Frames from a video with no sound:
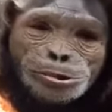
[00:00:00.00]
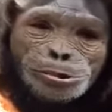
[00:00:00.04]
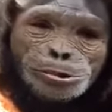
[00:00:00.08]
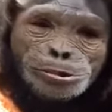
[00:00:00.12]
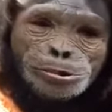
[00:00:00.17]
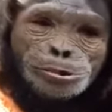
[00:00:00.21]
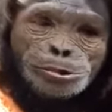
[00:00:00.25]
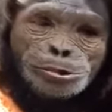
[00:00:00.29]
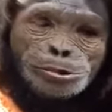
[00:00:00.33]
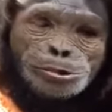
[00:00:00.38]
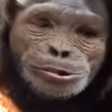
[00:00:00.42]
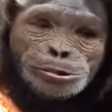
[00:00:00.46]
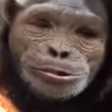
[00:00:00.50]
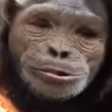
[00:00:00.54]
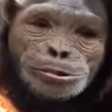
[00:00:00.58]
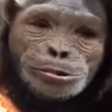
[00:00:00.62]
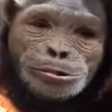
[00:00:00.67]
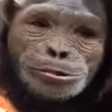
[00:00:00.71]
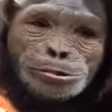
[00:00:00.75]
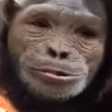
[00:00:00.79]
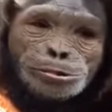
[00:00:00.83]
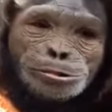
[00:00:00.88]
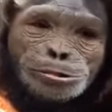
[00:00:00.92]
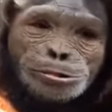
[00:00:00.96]

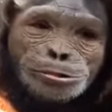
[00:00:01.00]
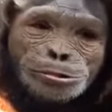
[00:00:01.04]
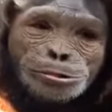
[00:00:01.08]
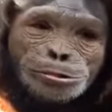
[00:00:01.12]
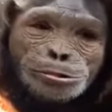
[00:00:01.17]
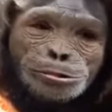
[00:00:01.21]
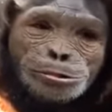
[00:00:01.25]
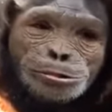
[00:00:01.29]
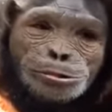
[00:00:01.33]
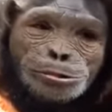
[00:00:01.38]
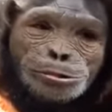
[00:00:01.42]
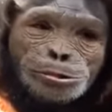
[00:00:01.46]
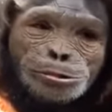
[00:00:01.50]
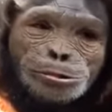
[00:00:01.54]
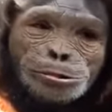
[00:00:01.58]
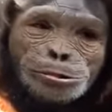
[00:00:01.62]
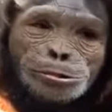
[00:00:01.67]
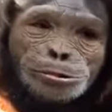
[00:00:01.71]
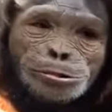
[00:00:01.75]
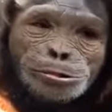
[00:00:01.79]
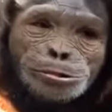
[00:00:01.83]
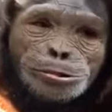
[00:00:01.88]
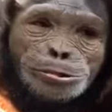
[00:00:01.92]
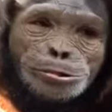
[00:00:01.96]

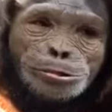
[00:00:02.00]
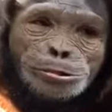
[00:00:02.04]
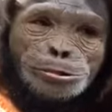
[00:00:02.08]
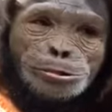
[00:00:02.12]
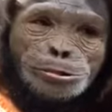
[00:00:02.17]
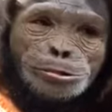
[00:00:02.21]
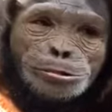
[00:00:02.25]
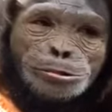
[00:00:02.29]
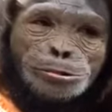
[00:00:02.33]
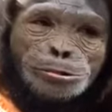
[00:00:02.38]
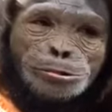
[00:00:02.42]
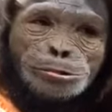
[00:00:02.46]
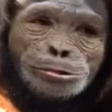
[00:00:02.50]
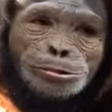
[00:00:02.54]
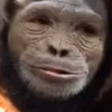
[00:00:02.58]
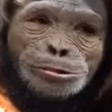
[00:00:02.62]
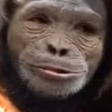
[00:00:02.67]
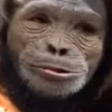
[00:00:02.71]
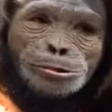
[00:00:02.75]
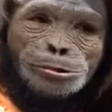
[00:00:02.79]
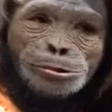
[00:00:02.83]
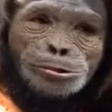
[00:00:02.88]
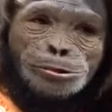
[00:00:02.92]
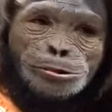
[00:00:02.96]

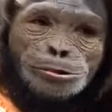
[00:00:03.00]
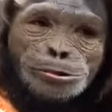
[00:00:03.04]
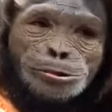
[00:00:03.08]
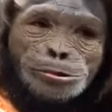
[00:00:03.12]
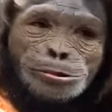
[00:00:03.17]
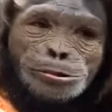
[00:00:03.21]
(no one is talking)